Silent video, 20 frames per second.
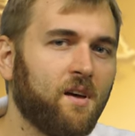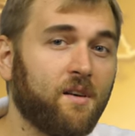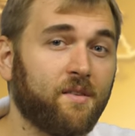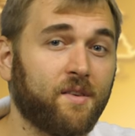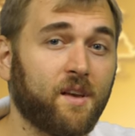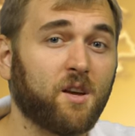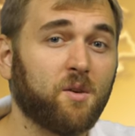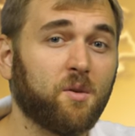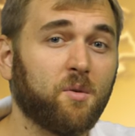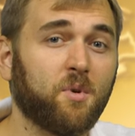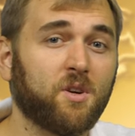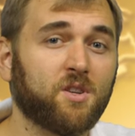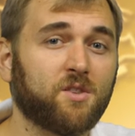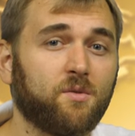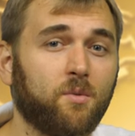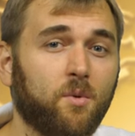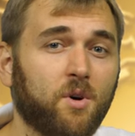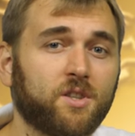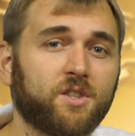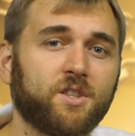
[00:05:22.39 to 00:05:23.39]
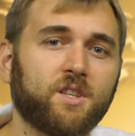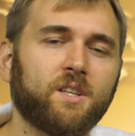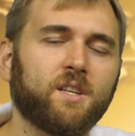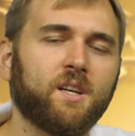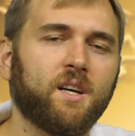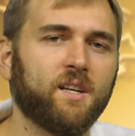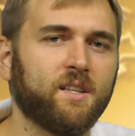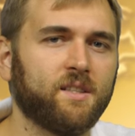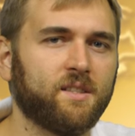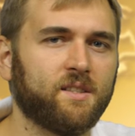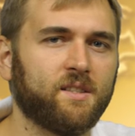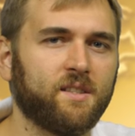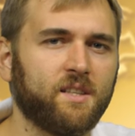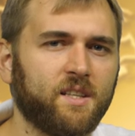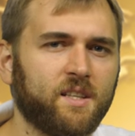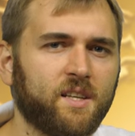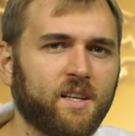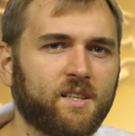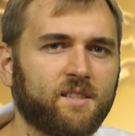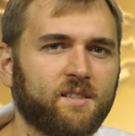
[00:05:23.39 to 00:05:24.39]
Thank you very much for watching and see
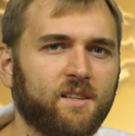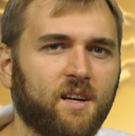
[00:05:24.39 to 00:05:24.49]
you next